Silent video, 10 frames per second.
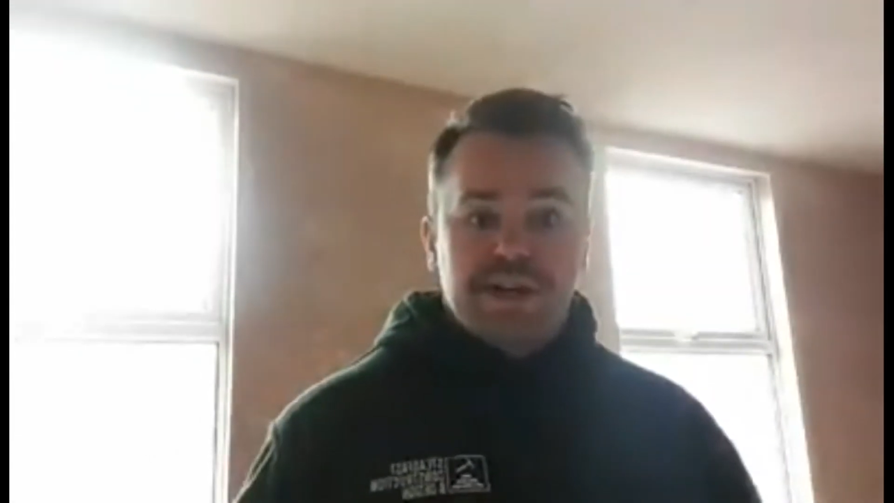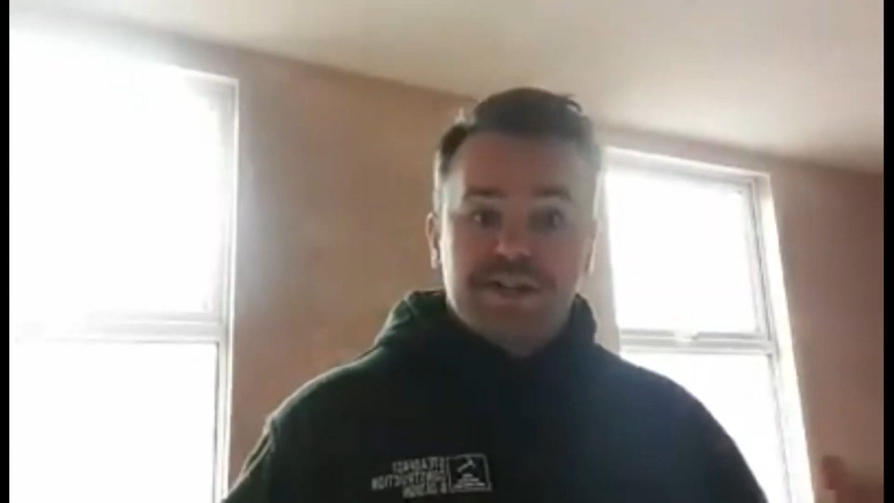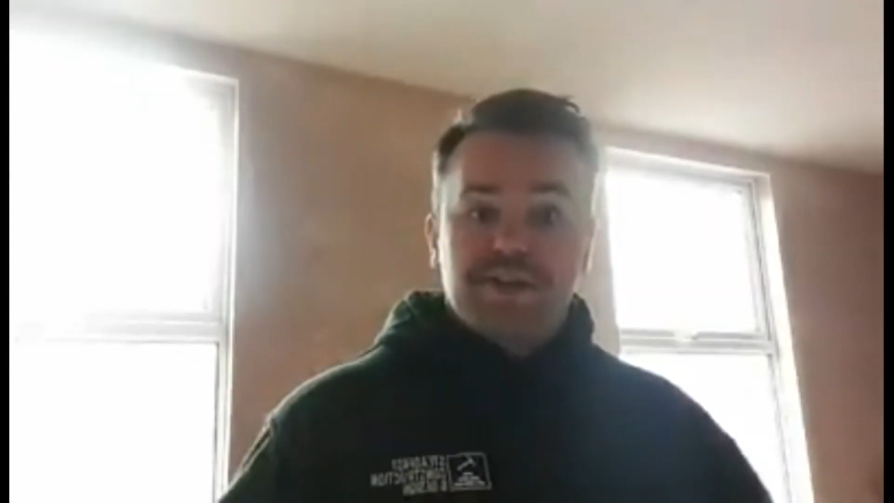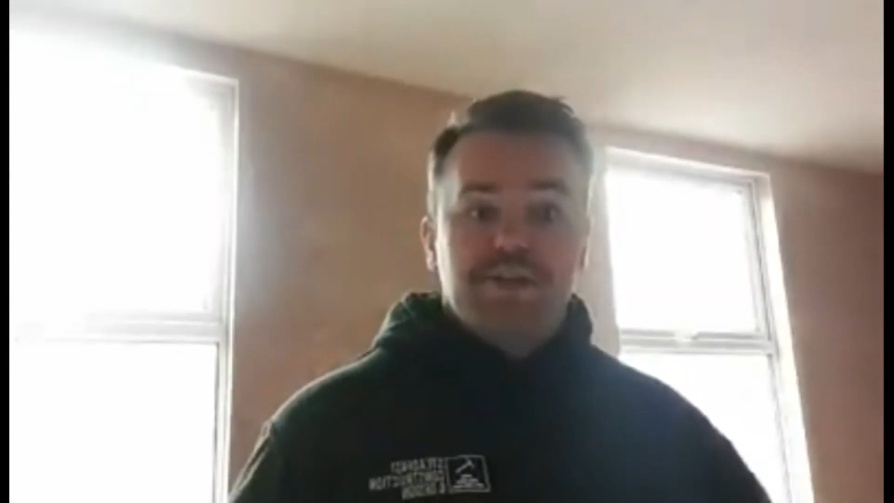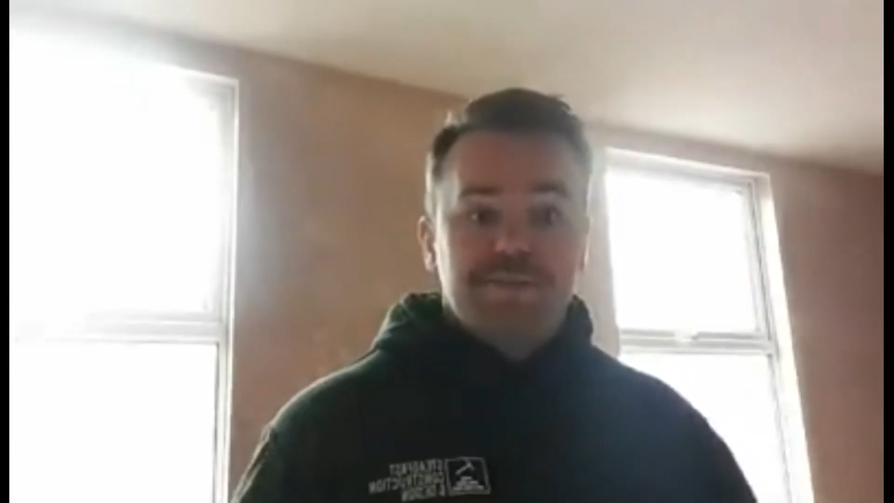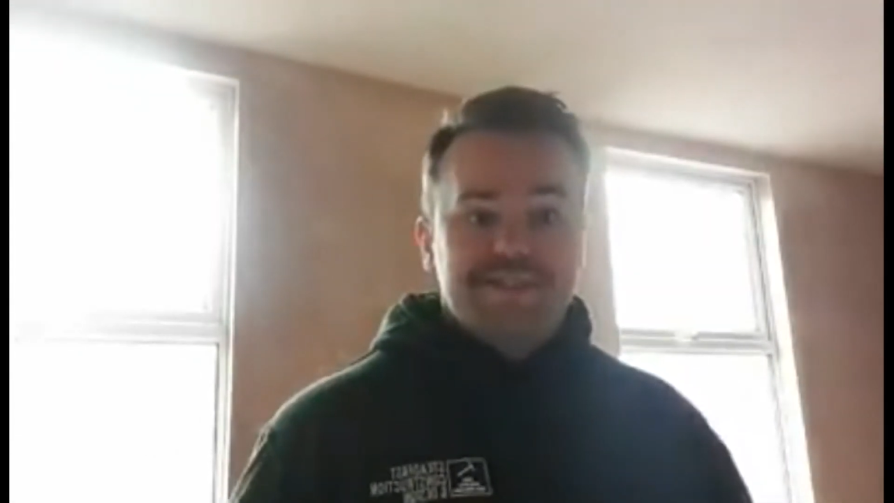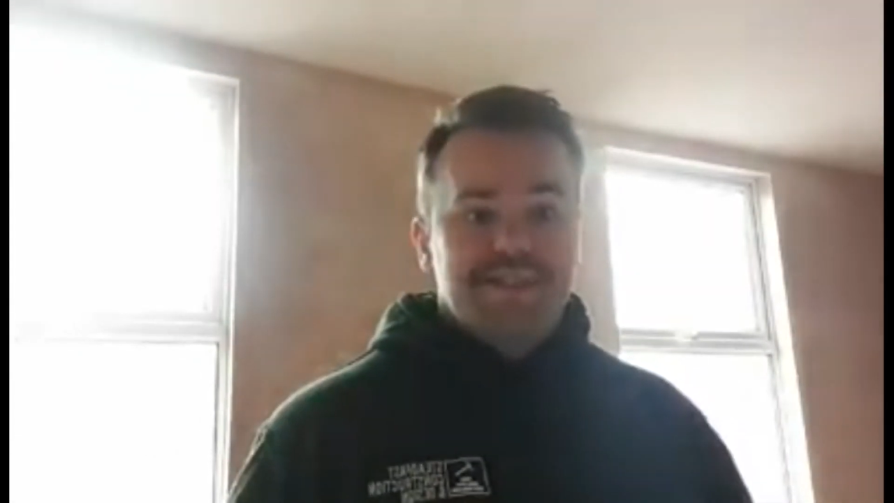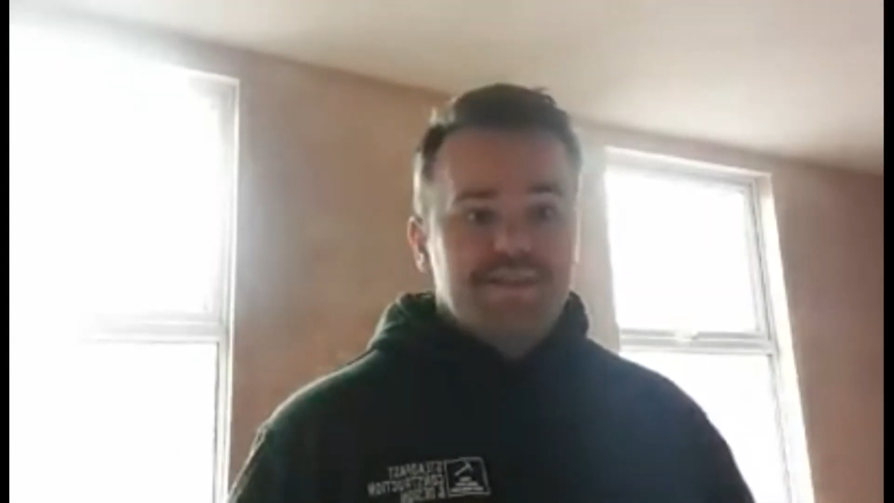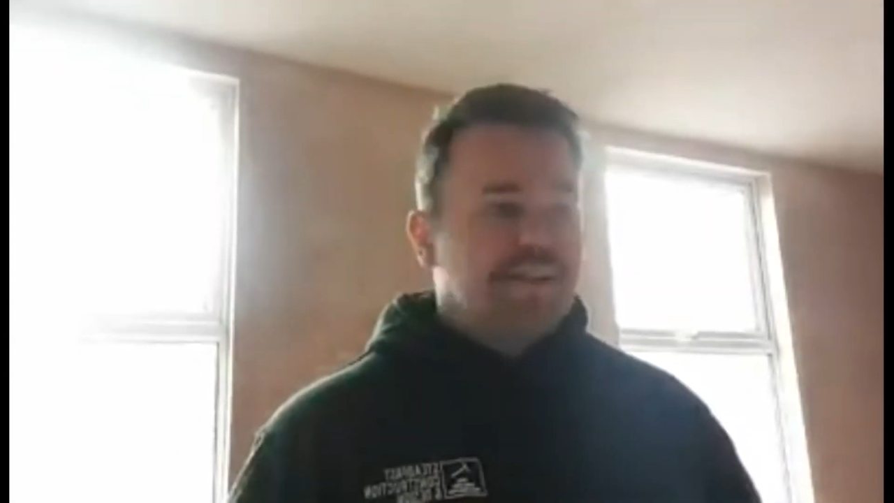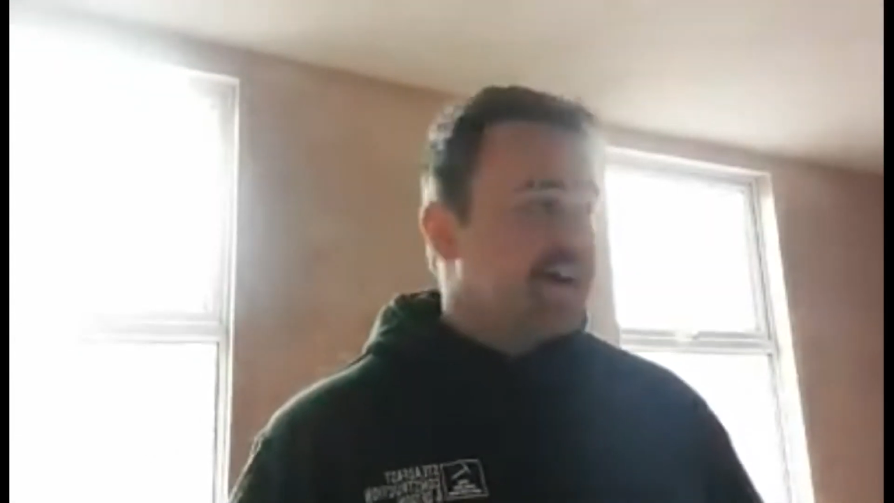and you can come and see
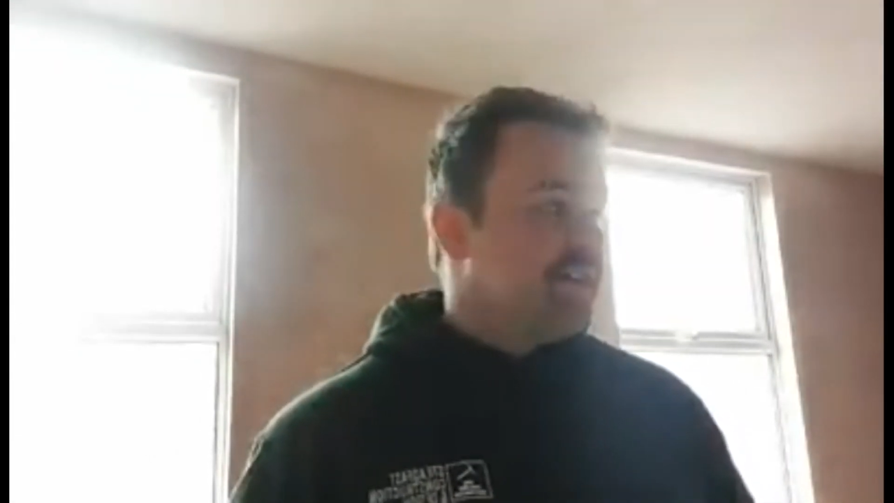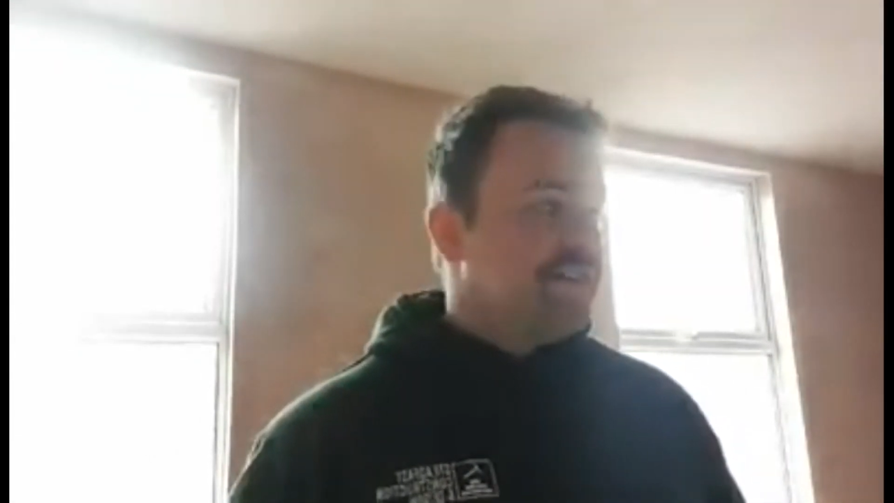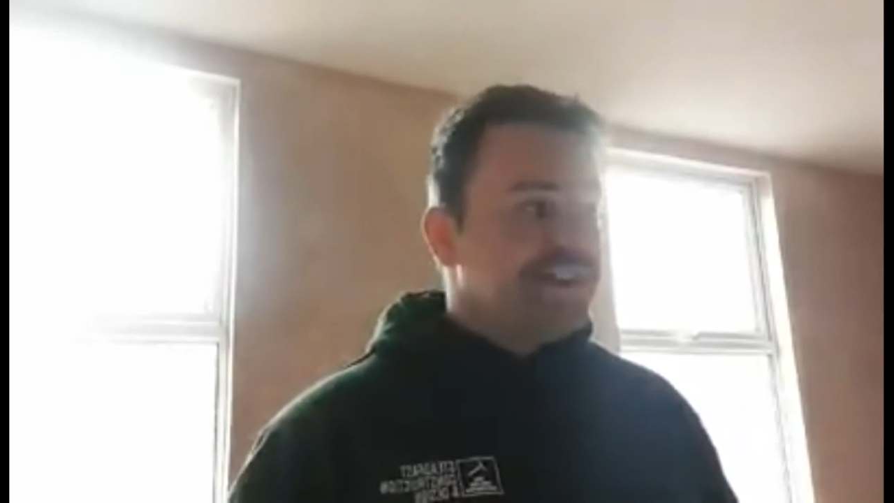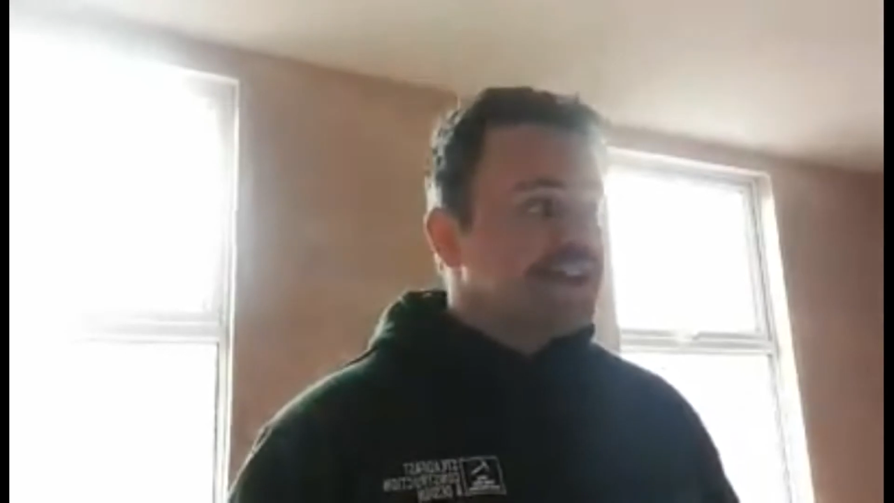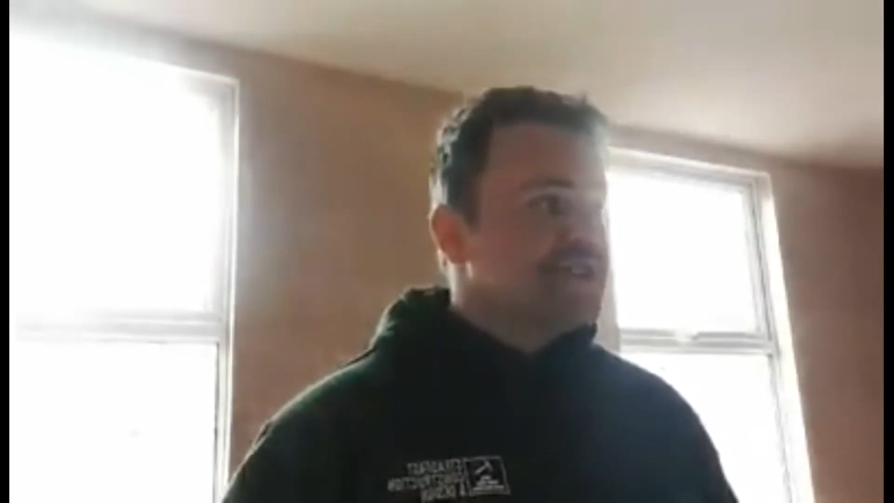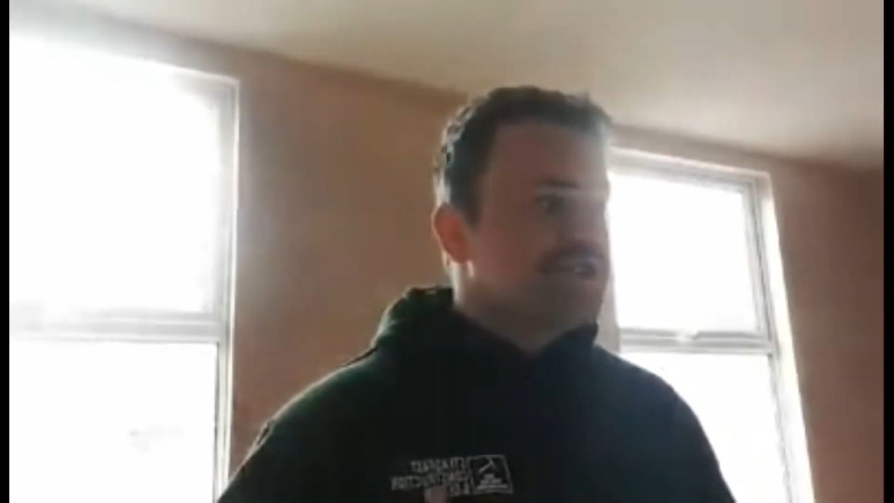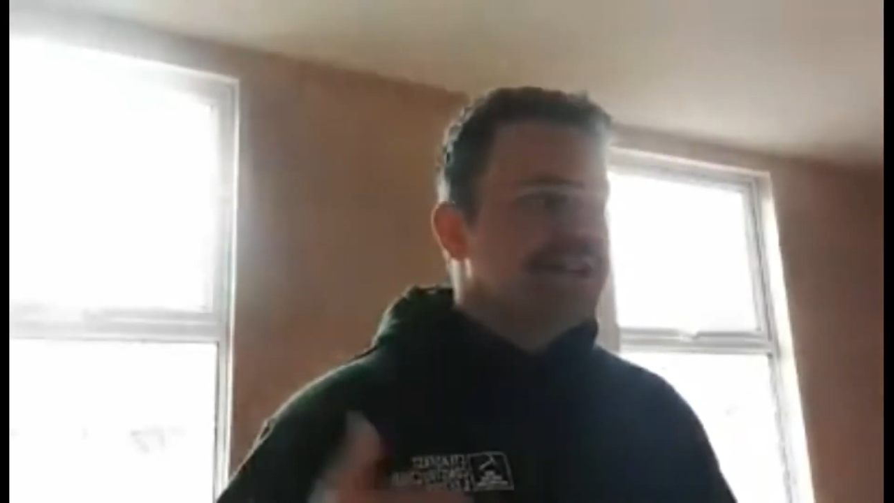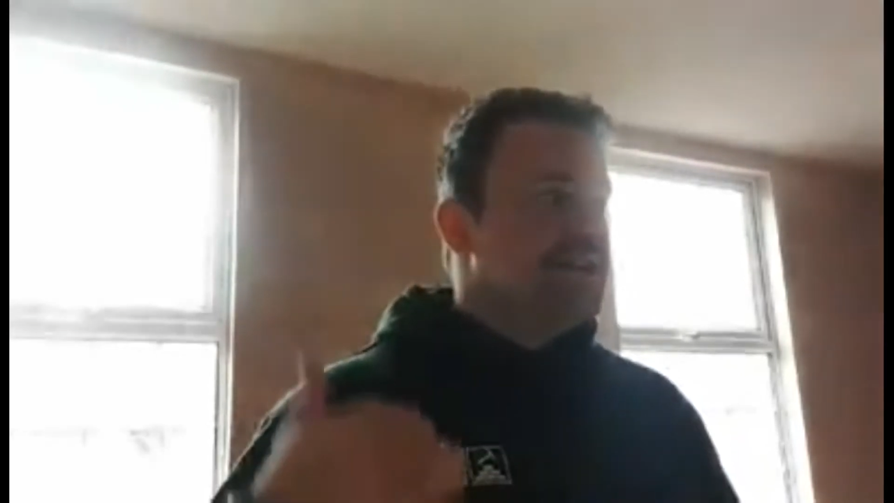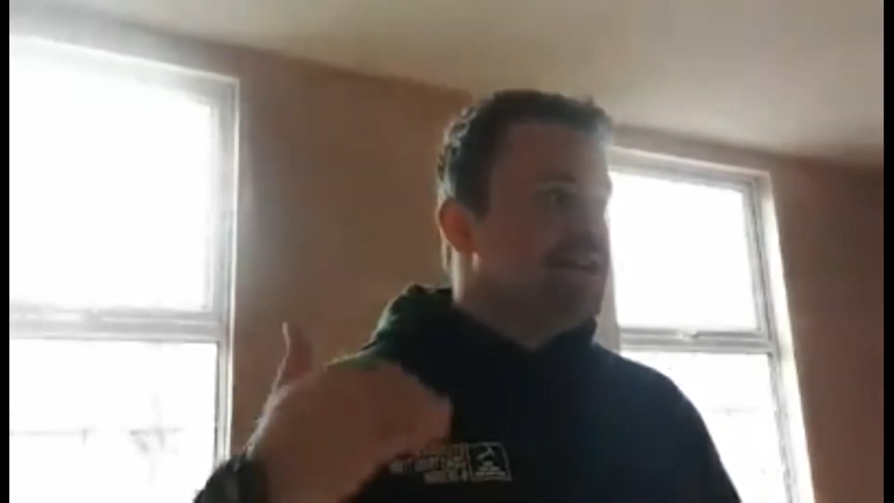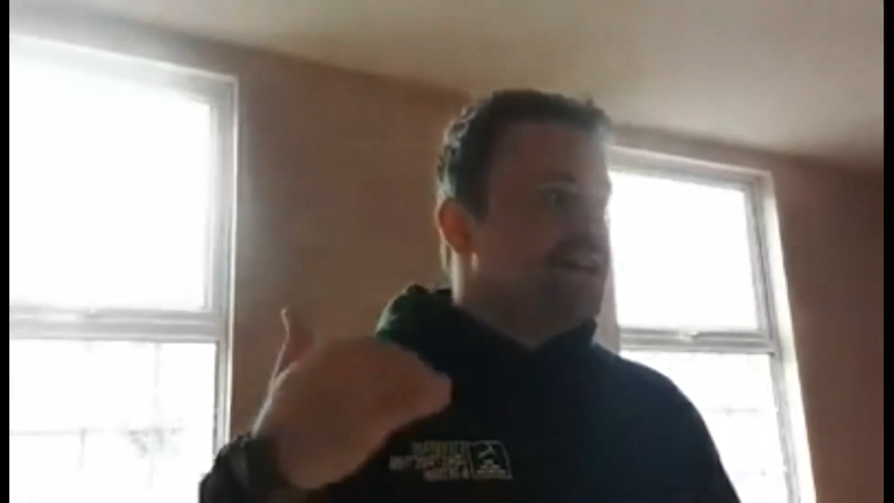the final finished,
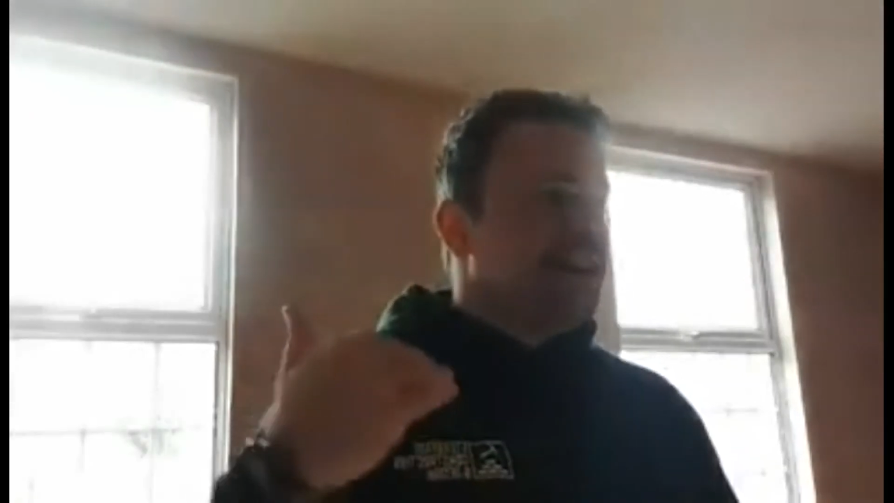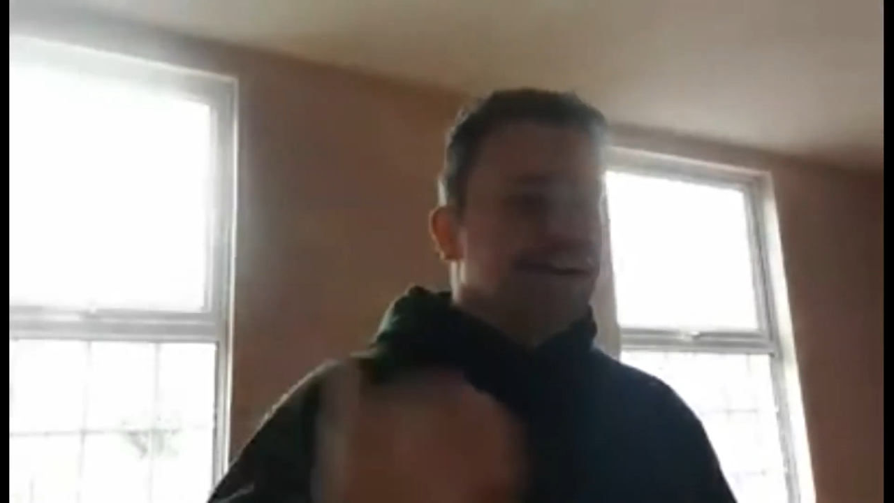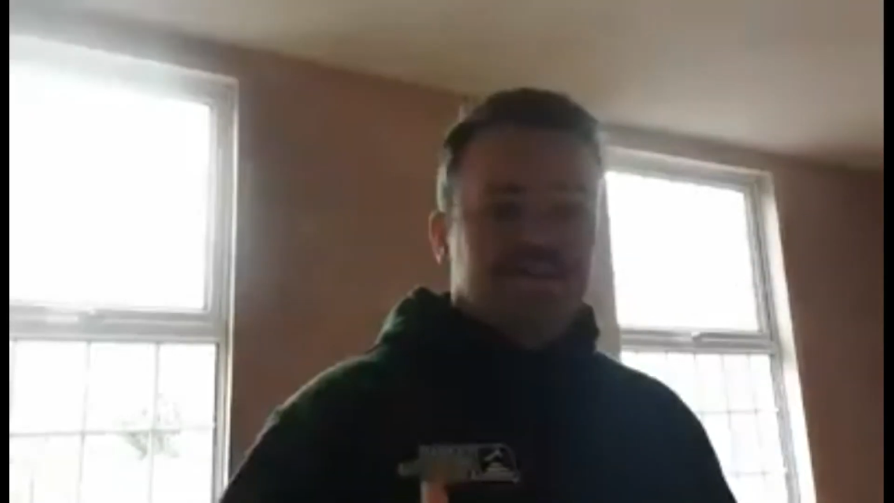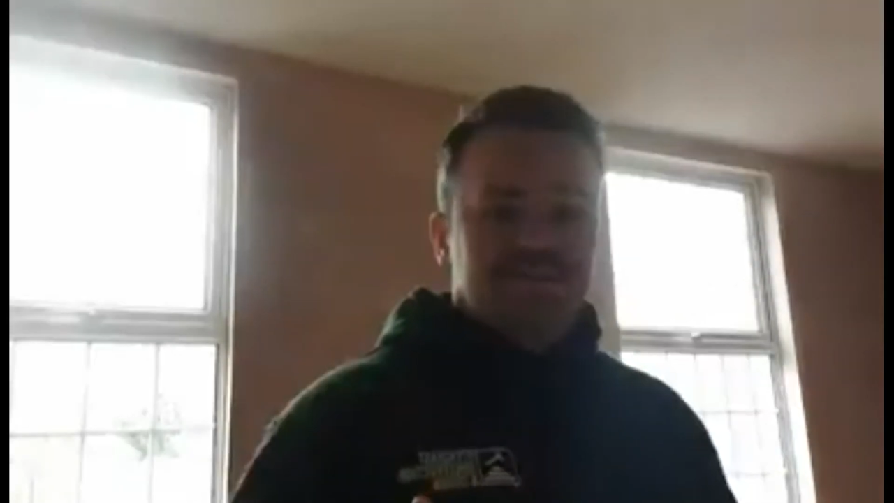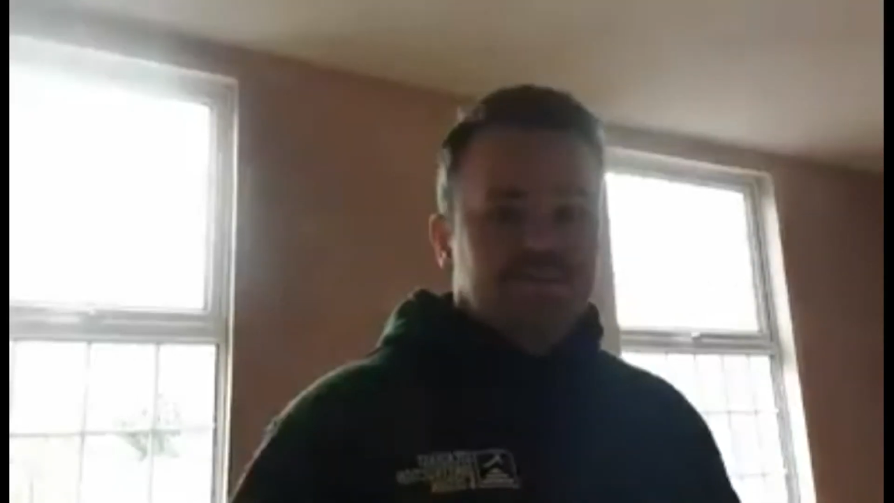like